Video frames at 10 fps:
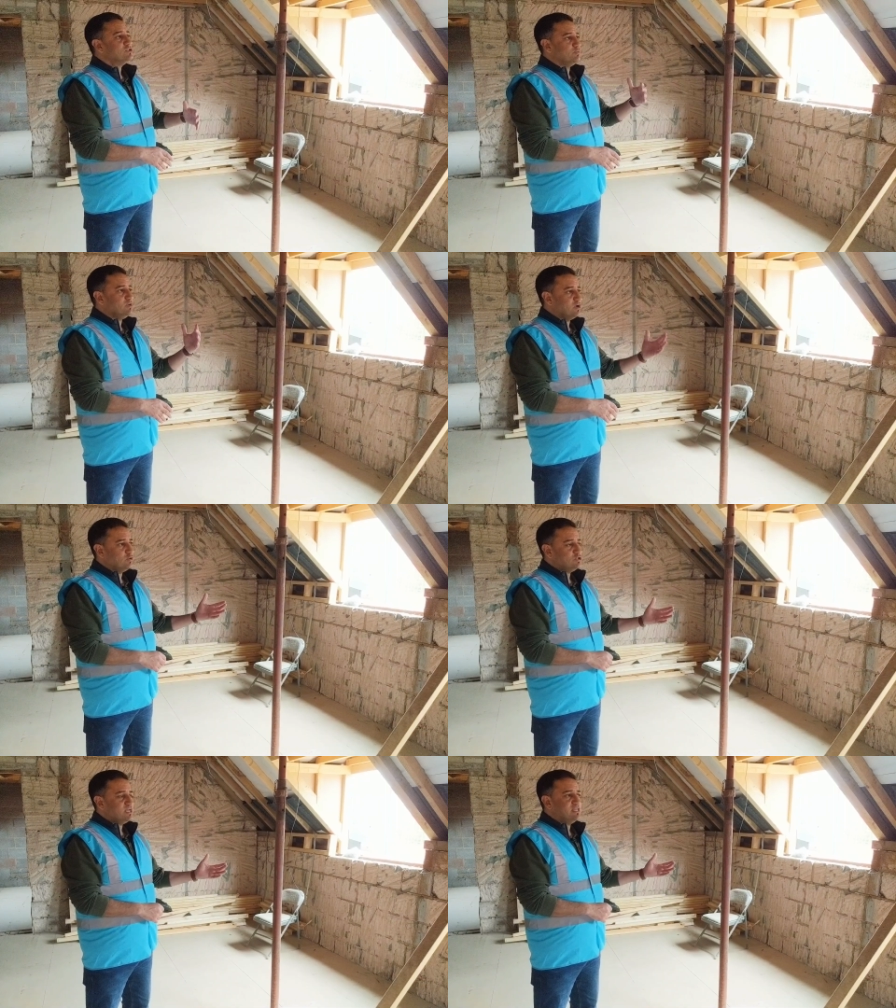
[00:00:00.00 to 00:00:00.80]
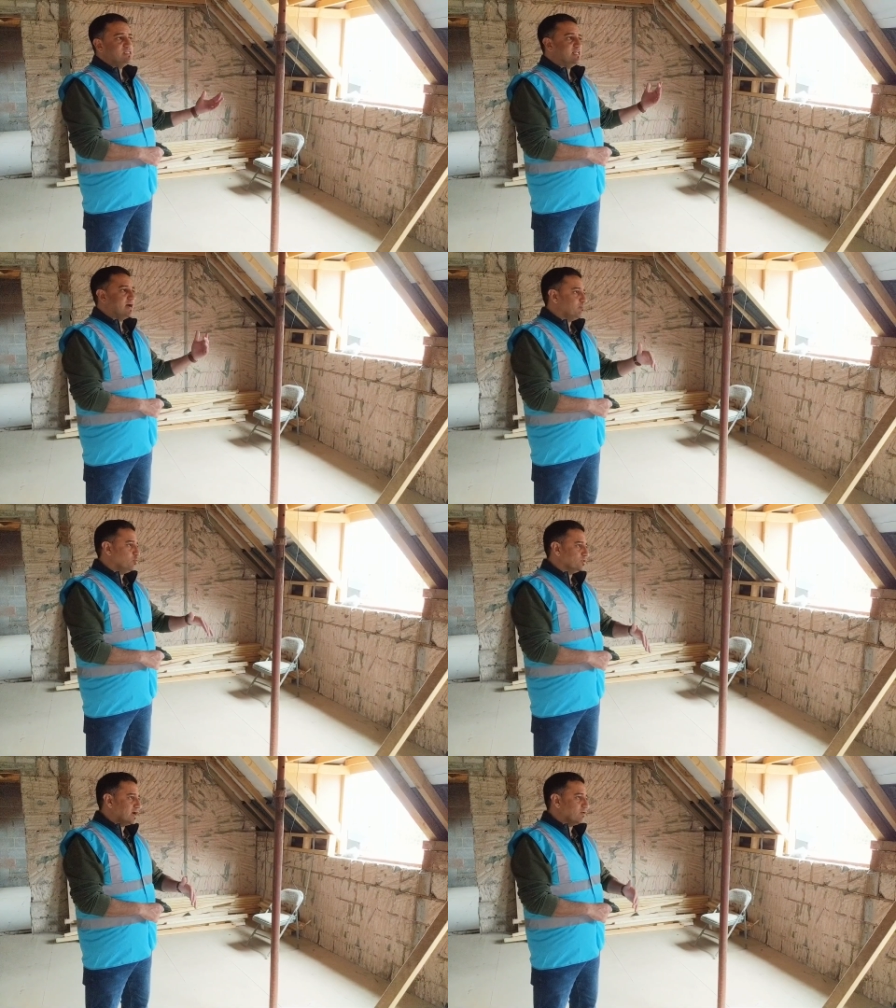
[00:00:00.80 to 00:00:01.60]
we negotiated that,
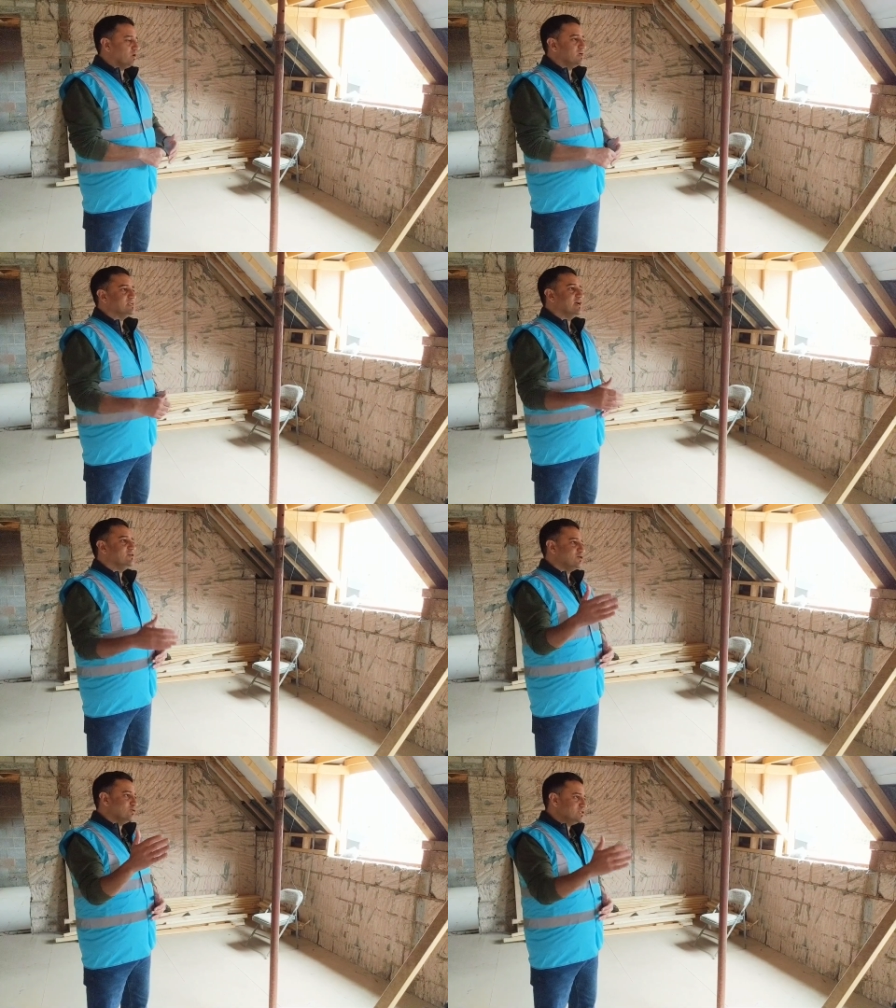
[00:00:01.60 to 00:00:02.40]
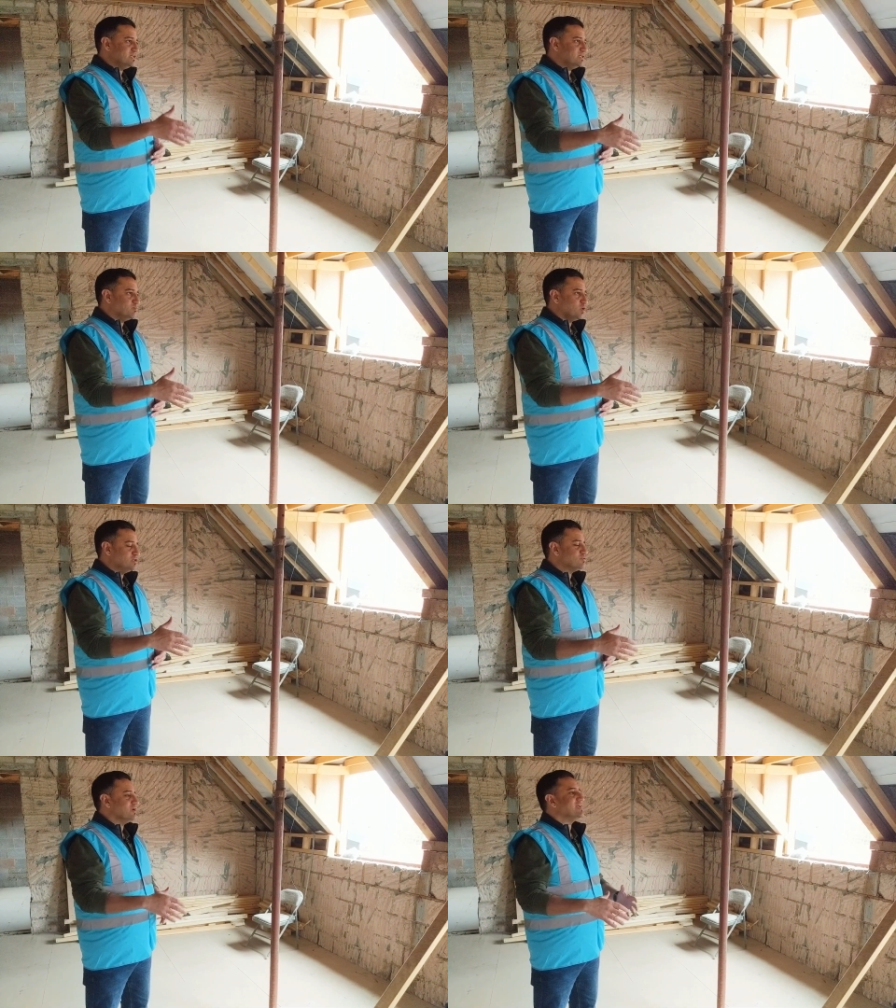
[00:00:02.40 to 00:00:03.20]
brought that right down, negotiated the
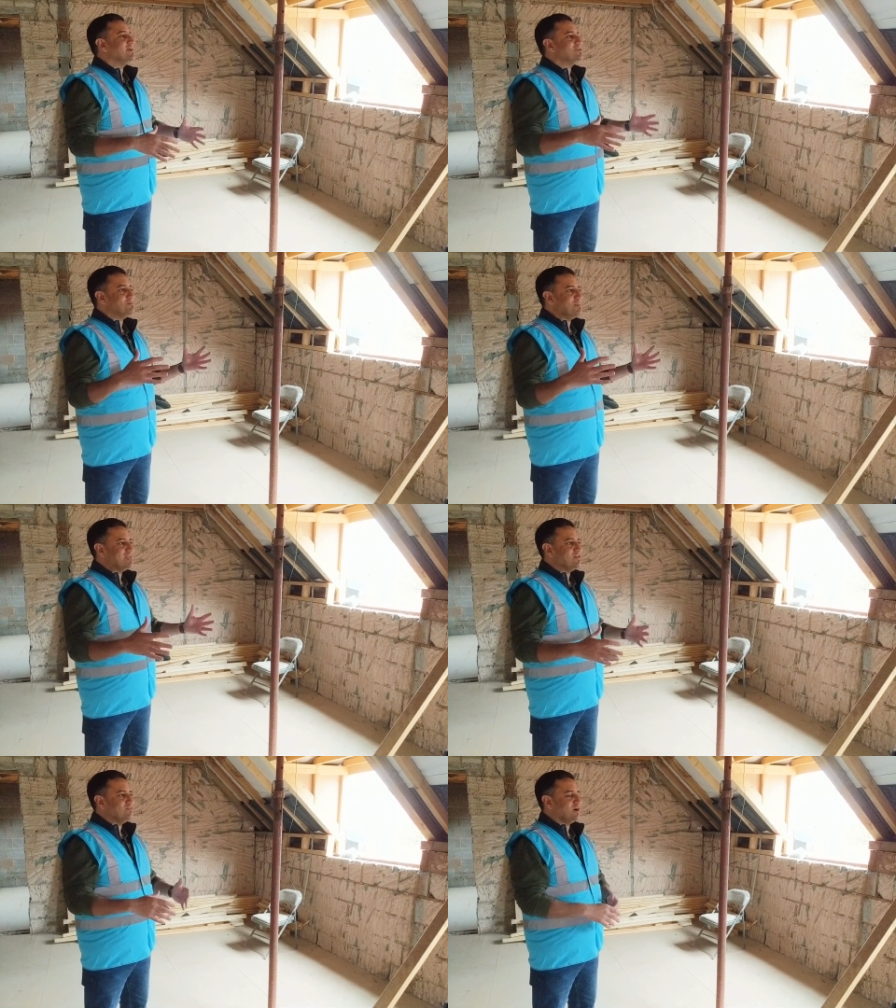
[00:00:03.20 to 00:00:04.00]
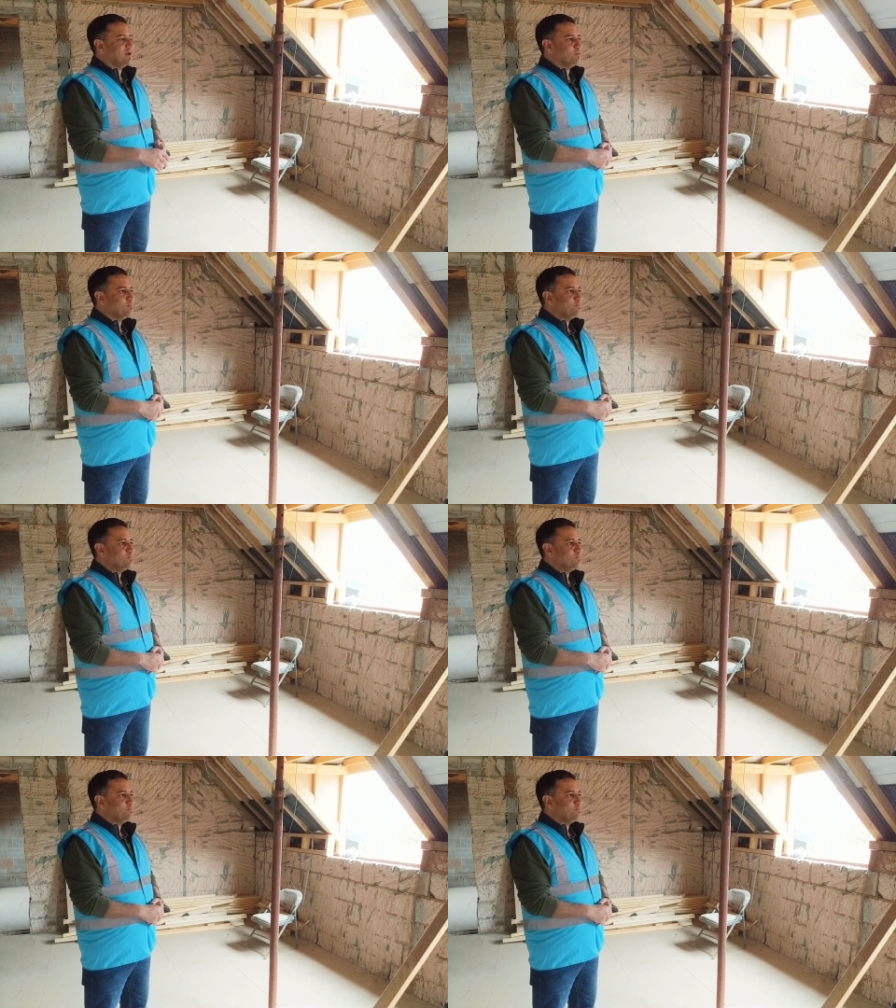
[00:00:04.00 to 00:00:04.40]
price right down to make it viable.